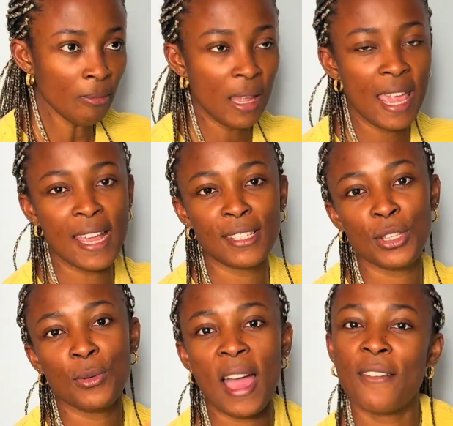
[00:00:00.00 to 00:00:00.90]
is
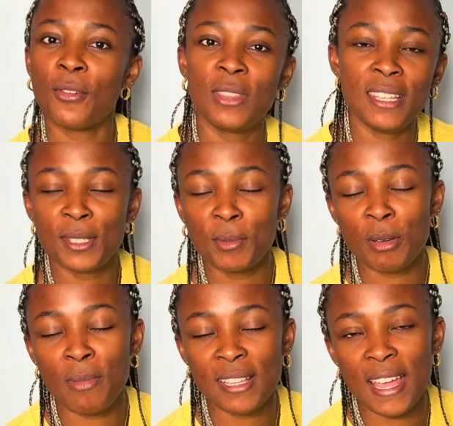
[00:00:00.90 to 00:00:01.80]
you have all these
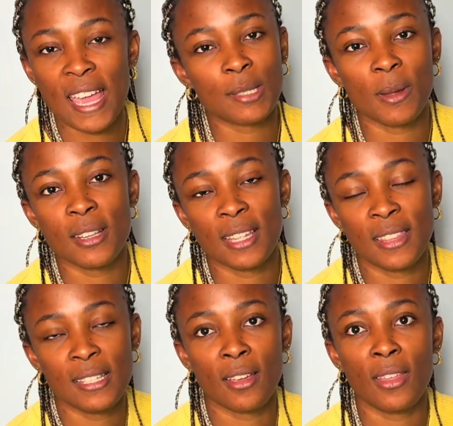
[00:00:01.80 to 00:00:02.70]
subject matter experts, and
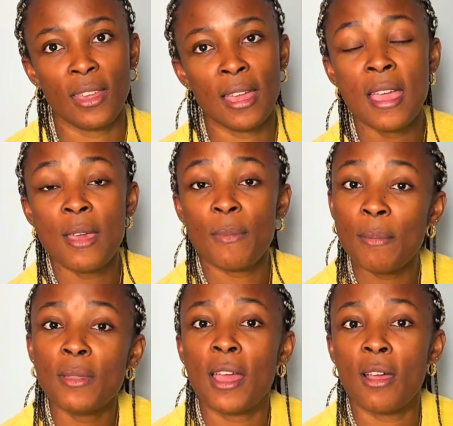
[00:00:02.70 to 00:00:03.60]
these are the
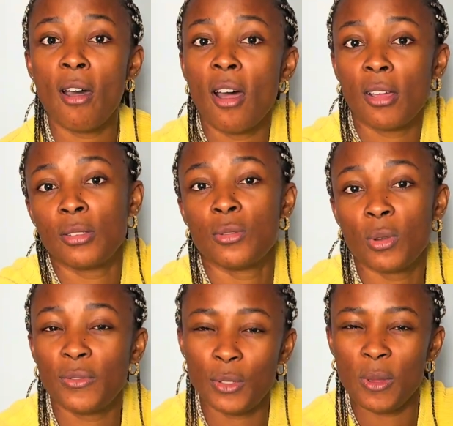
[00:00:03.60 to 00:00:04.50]
people that are sort
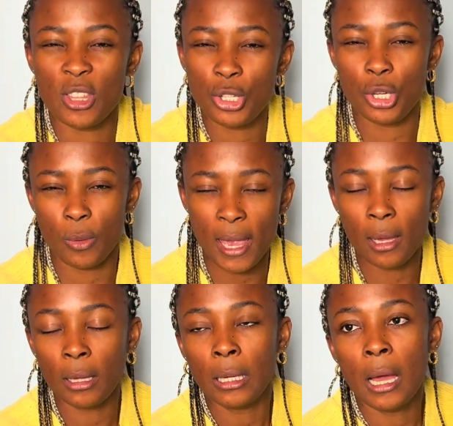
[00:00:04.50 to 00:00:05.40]
of doing the
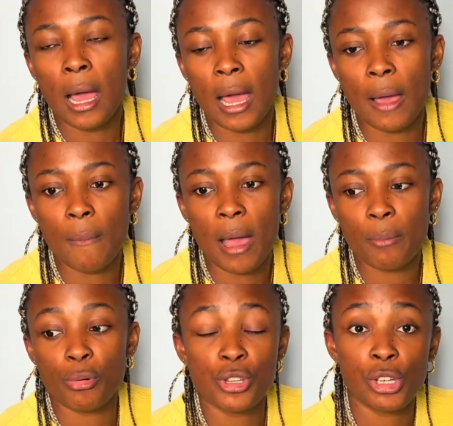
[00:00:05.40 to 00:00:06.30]
doing and
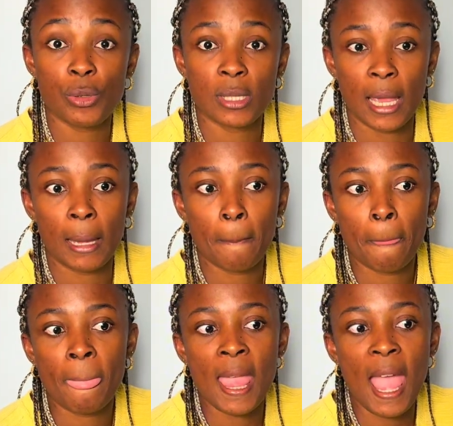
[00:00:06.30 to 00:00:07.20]
producing,
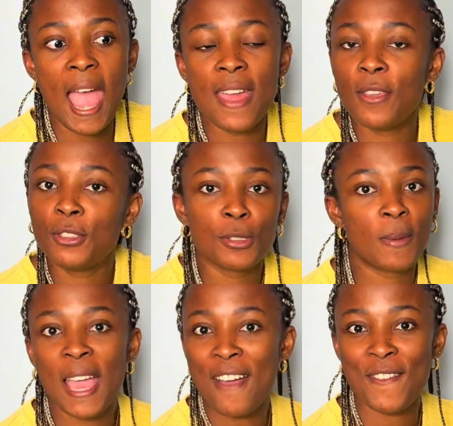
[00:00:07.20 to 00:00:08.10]
and they'll just be
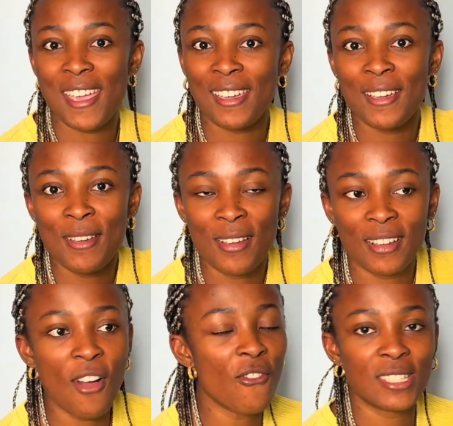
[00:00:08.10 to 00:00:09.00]
having
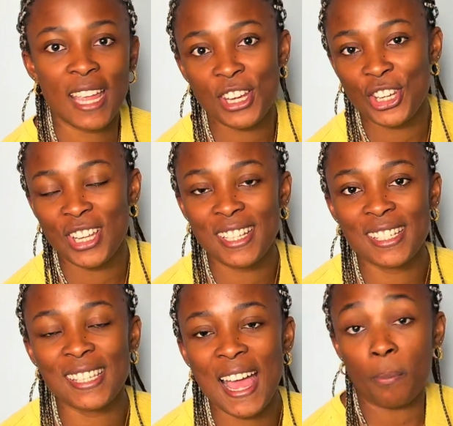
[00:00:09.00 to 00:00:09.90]

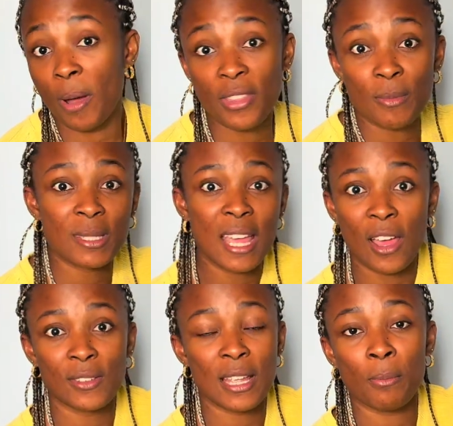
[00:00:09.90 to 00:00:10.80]
conversations by
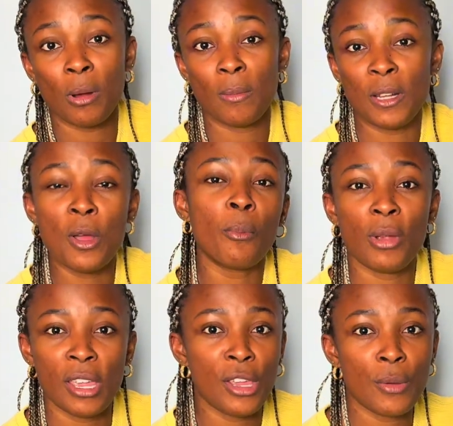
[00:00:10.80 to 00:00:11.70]
themselves and probably not
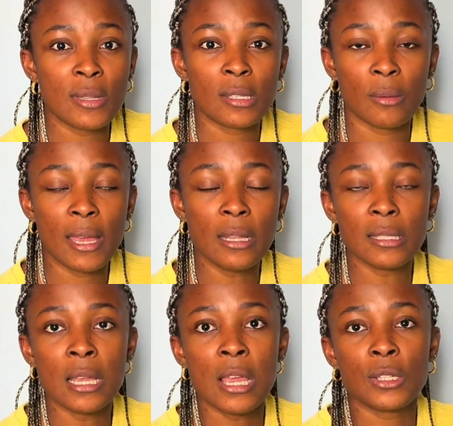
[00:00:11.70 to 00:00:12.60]
bringing you into it.
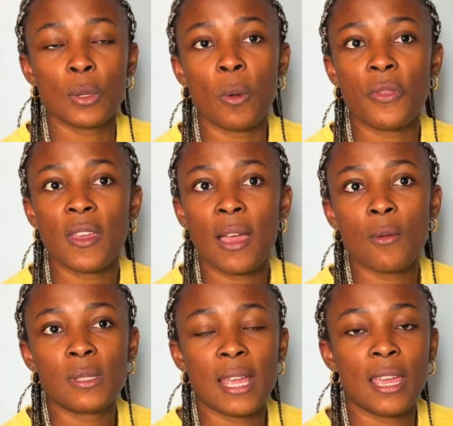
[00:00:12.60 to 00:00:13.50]
So one thing I will
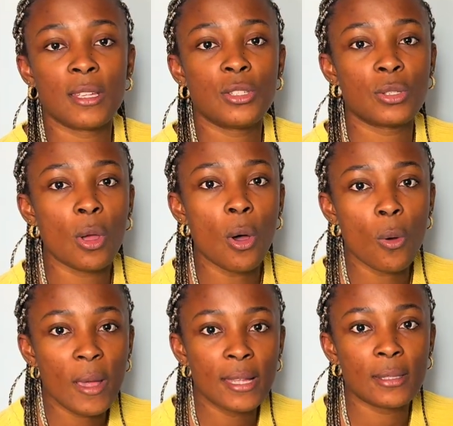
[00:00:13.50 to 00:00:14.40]
say is just
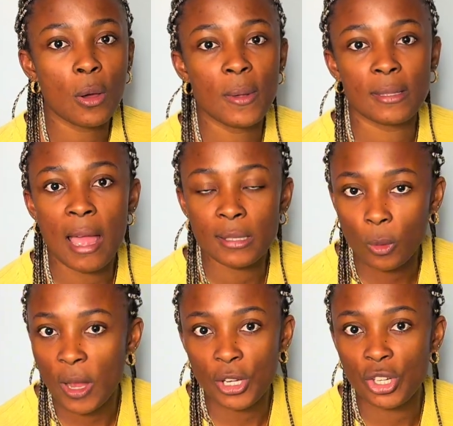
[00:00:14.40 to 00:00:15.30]
always ask
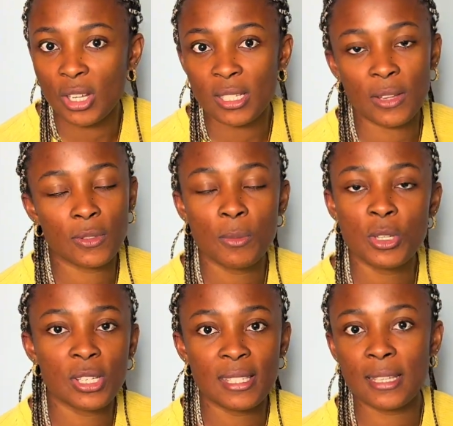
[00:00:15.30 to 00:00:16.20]
questions. If someone
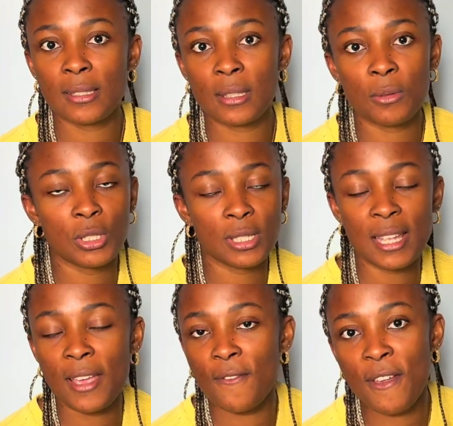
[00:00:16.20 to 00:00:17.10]
just says, they'll just say
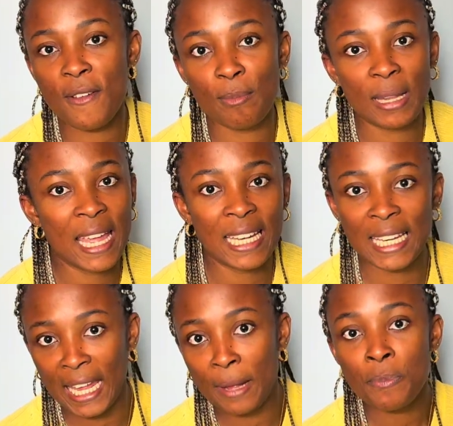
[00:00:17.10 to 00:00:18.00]
it very
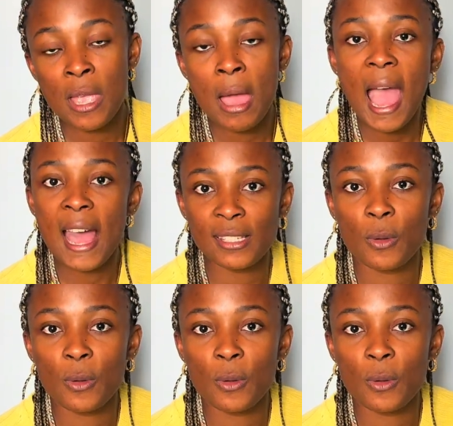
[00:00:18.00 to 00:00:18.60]
blatantly, ask